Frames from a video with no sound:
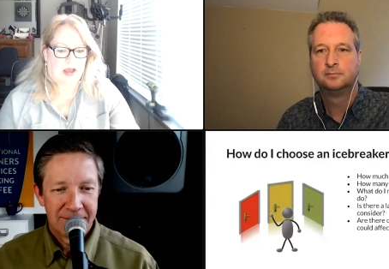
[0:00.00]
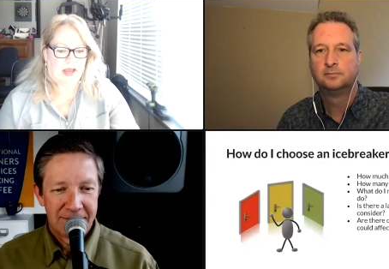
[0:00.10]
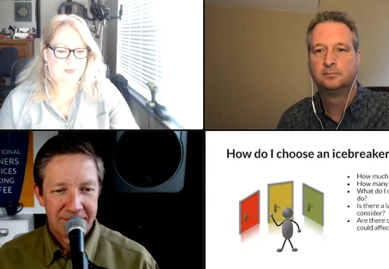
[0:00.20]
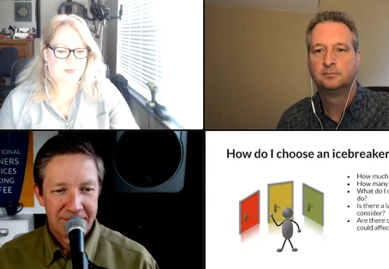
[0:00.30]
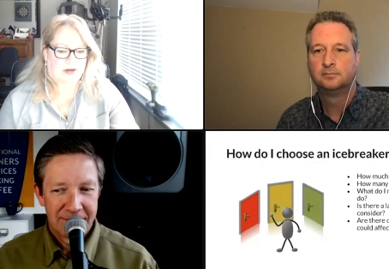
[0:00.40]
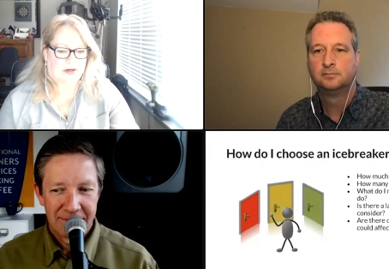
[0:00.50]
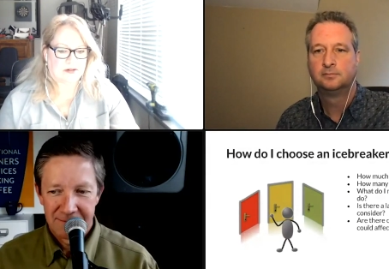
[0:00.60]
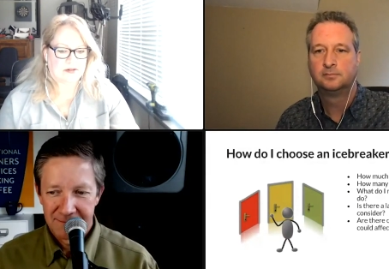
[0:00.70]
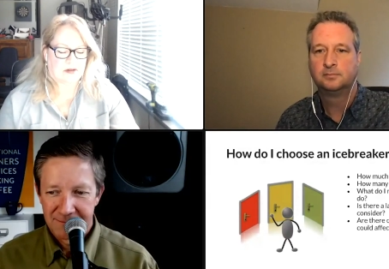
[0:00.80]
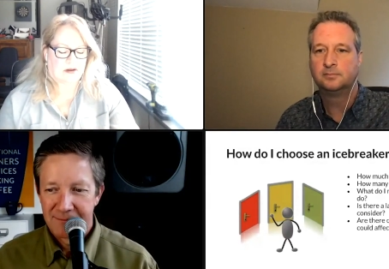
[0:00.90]

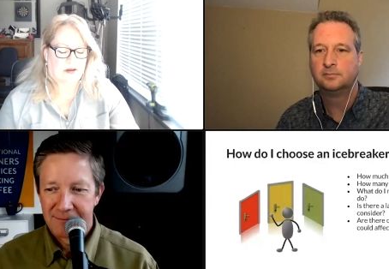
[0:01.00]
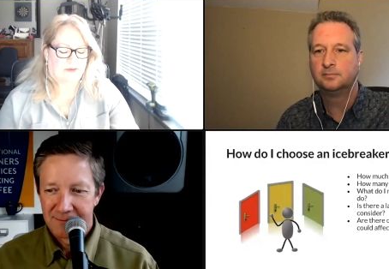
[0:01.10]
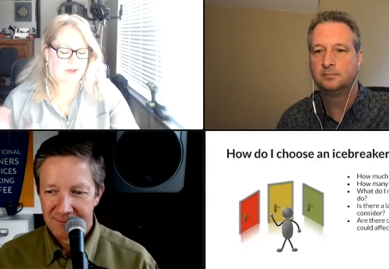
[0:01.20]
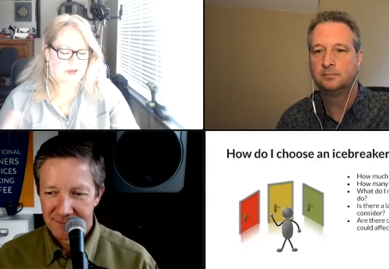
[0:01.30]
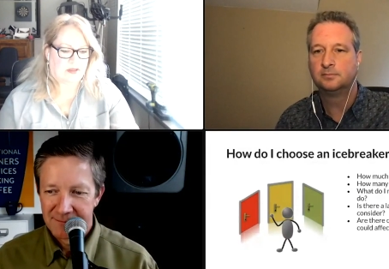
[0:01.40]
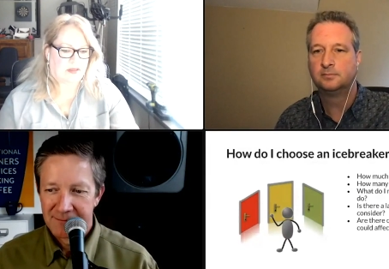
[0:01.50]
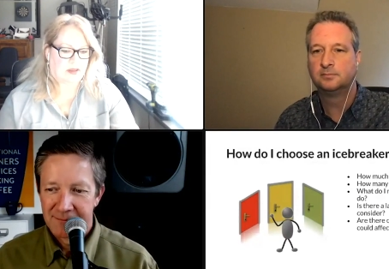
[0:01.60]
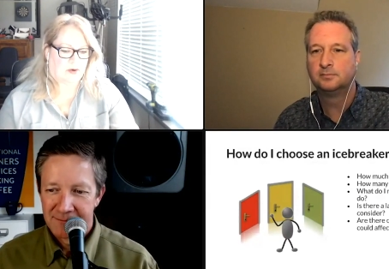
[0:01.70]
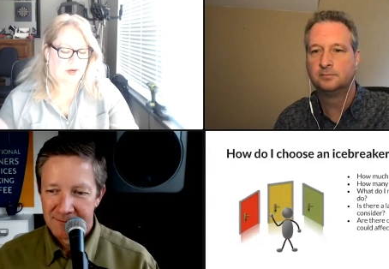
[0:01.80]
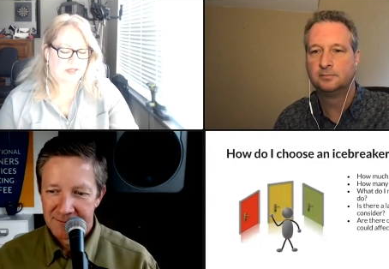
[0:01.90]
Speaker 1: icebreakers, uh, for the,
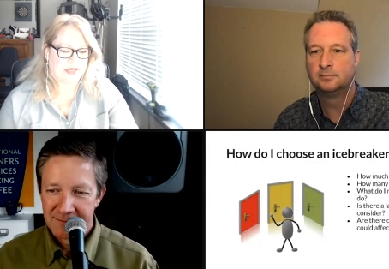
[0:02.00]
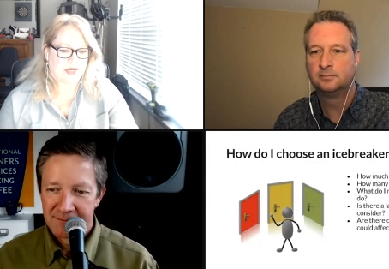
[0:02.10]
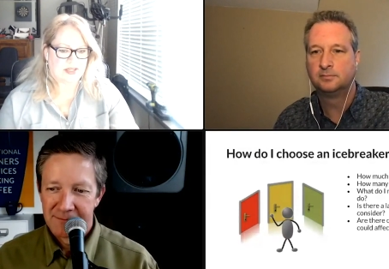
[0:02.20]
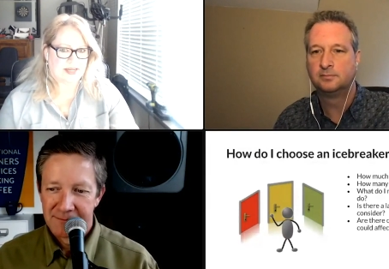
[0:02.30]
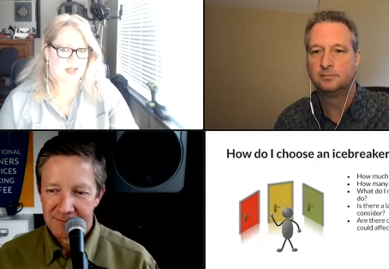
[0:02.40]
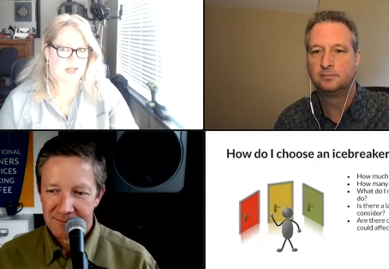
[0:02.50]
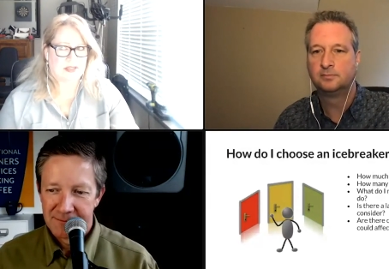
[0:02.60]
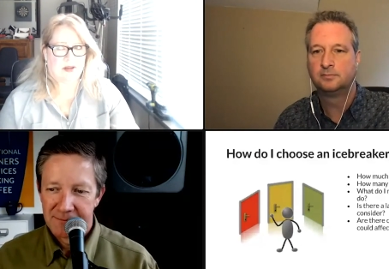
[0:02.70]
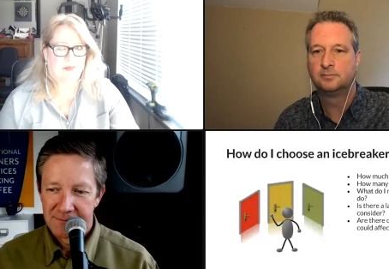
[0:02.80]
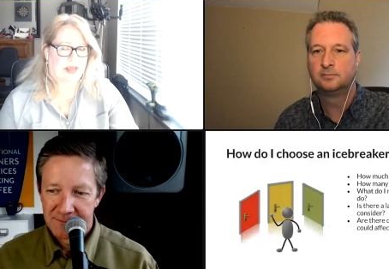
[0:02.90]
the orientation sessions,
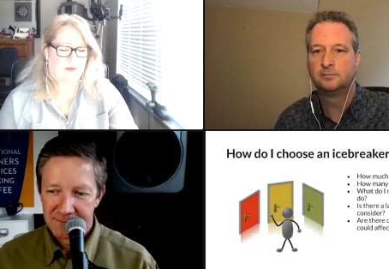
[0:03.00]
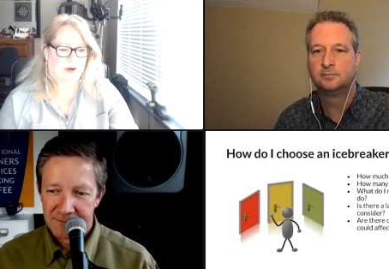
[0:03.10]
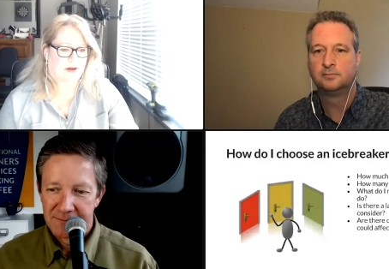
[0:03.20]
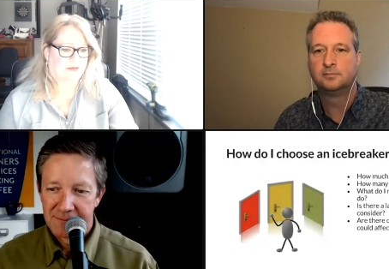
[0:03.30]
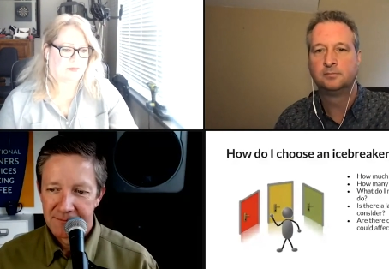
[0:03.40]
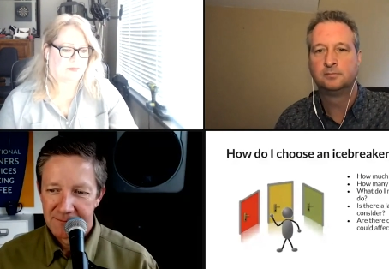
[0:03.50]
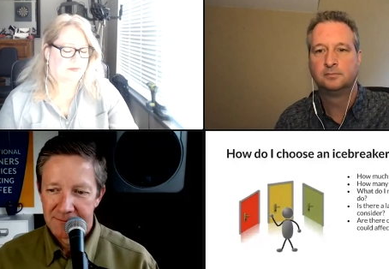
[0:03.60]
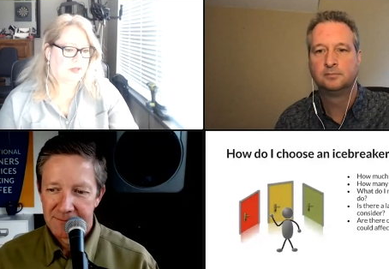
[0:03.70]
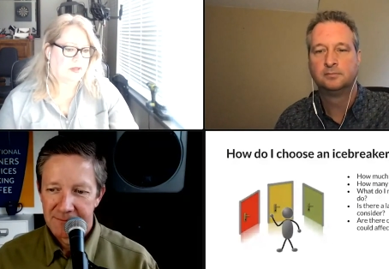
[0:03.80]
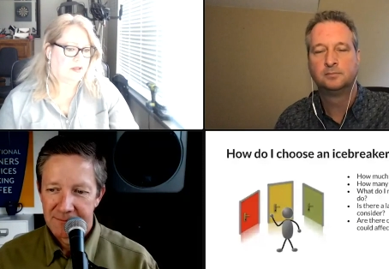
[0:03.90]
could be anywhere from
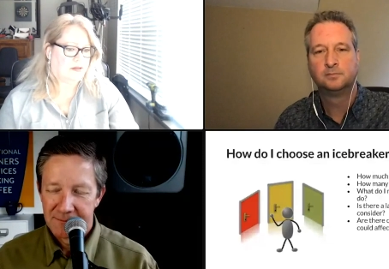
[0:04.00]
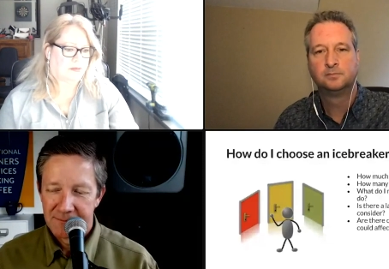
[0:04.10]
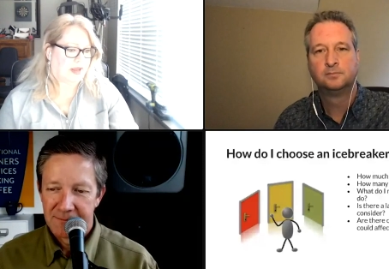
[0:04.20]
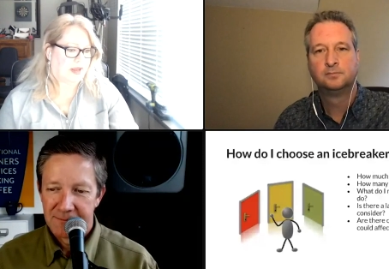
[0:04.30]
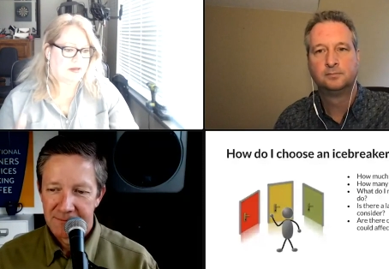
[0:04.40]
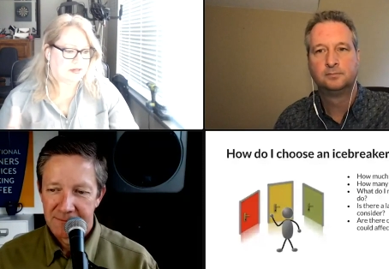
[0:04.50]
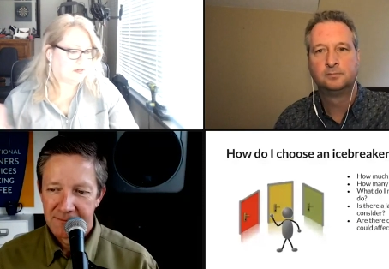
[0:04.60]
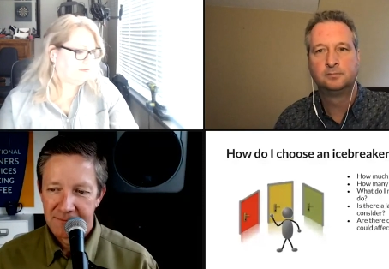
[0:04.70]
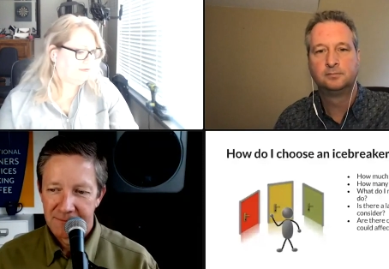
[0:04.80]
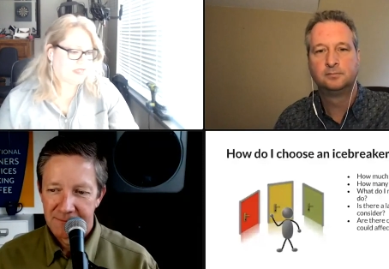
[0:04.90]
three
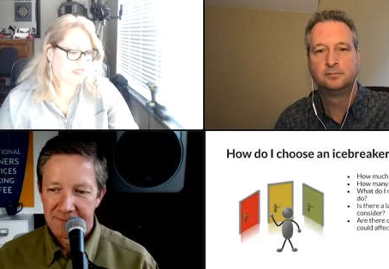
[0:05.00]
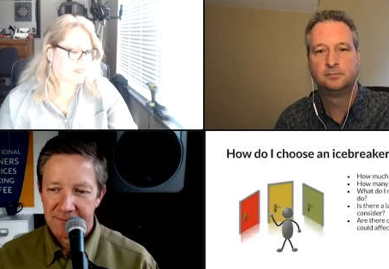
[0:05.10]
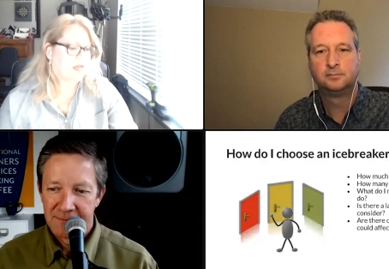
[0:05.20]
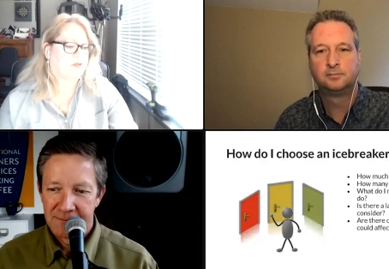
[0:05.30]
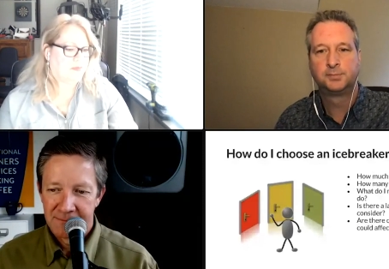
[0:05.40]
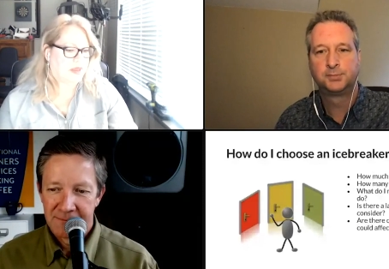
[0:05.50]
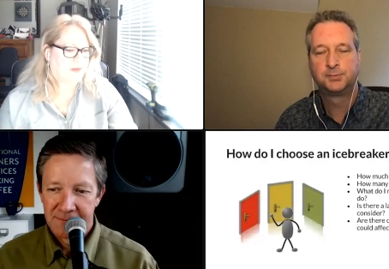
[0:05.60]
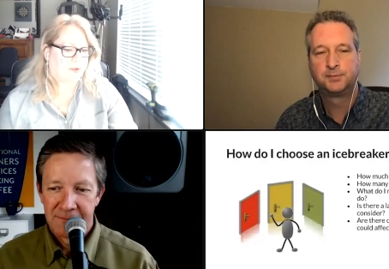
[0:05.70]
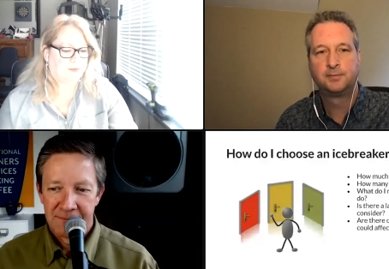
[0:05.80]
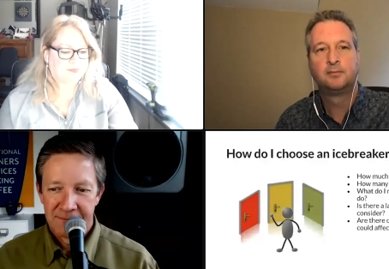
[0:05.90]
to six hundred
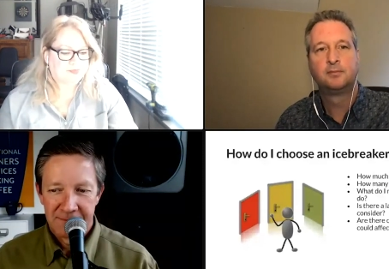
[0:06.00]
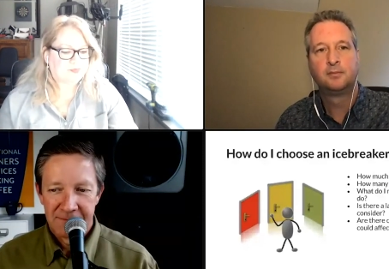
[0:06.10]
people.